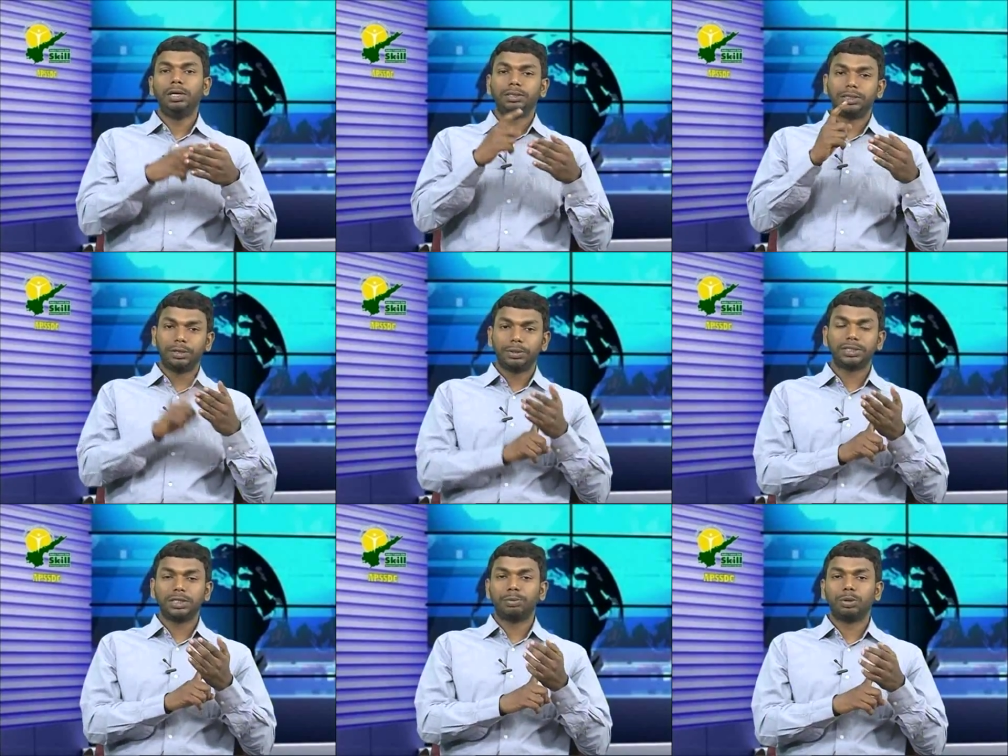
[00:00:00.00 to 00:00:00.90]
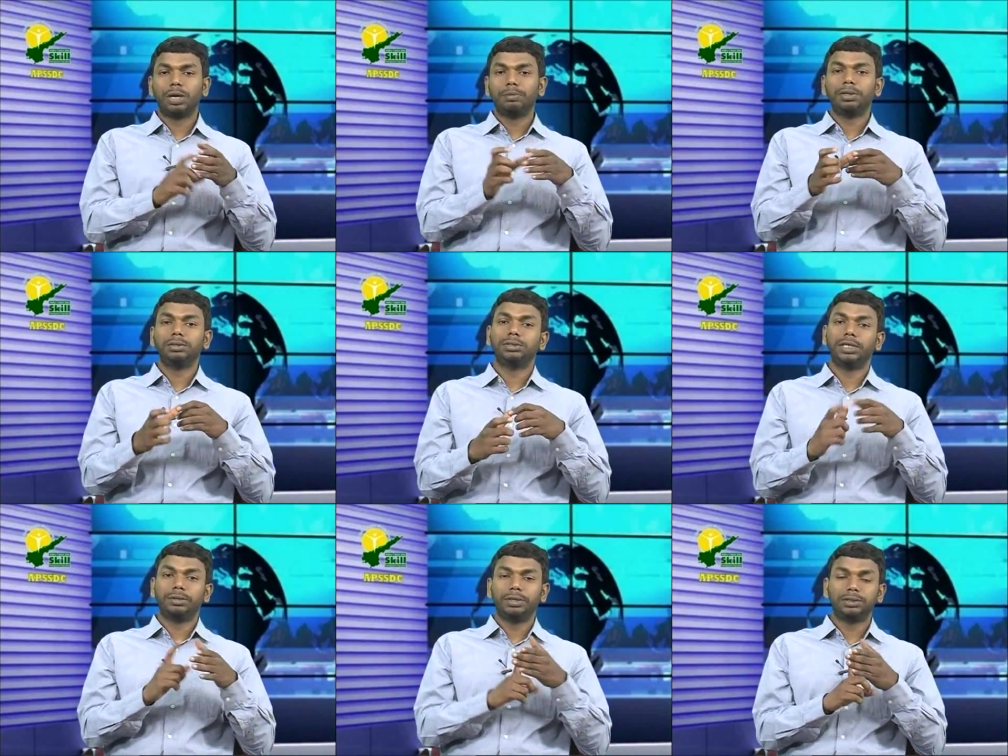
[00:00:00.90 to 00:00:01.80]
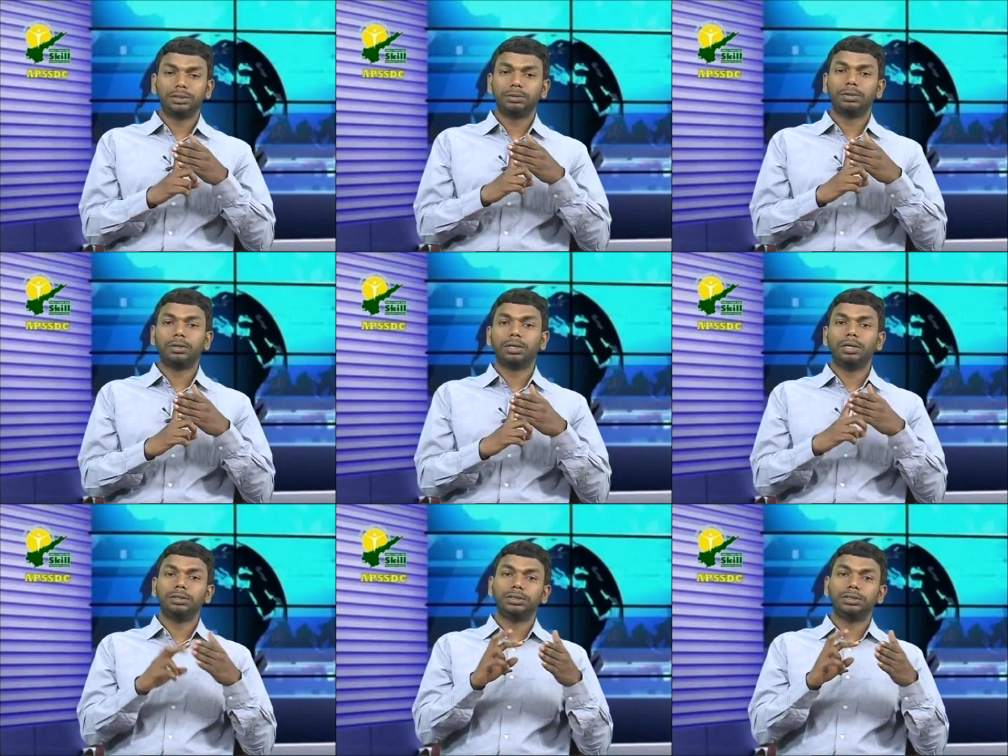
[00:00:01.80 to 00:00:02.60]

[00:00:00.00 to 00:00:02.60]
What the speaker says: J2SE programming, J2SE tutorial,